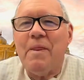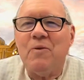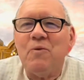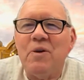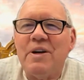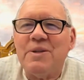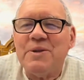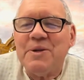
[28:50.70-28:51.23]

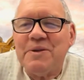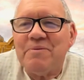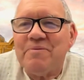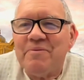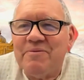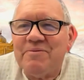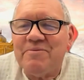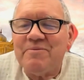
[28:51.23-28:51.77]
was
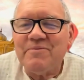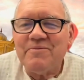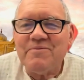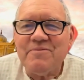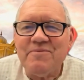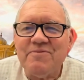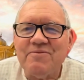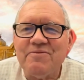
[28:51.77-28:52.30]

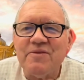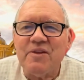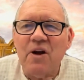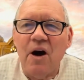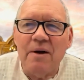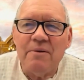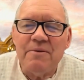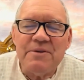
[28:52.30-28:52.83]

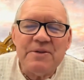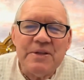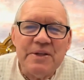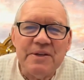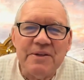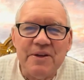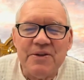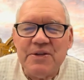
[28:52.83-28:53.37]

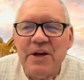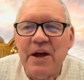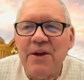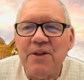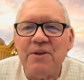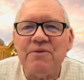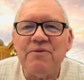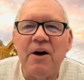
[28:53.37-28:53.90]
obviously the son
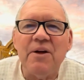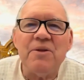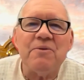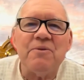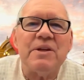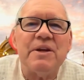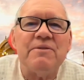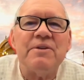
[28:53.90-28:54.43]
and the father
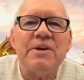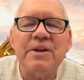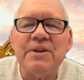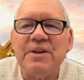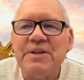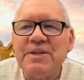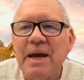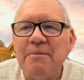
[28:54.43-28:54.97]
were living in
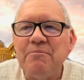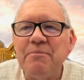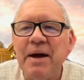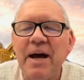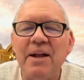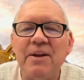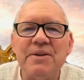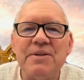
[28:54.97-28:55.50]
the same
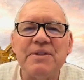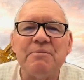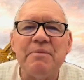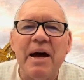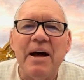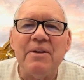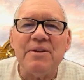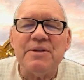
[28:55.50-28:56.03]
palace. The
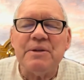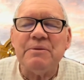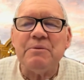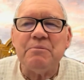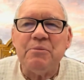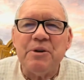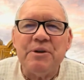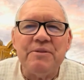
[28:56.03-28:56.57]
palace
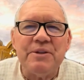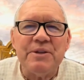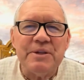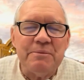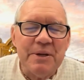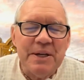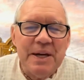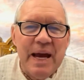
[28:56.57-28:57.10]
had previously
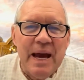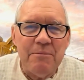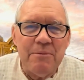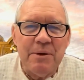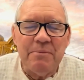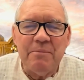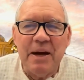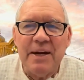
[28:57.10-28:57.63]
been
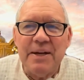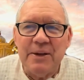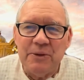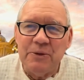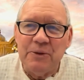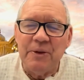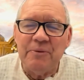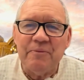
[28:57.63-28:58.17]
inhabited by
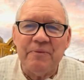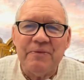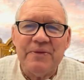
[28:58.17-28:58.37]
Indra.